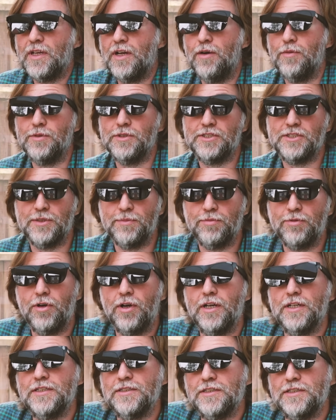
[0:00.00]
I was
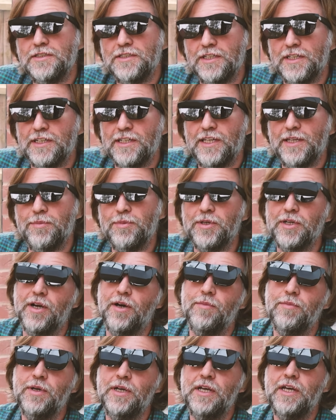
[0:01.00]
surprised to see it keeping
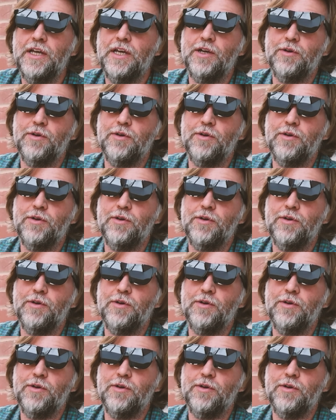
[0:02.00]
up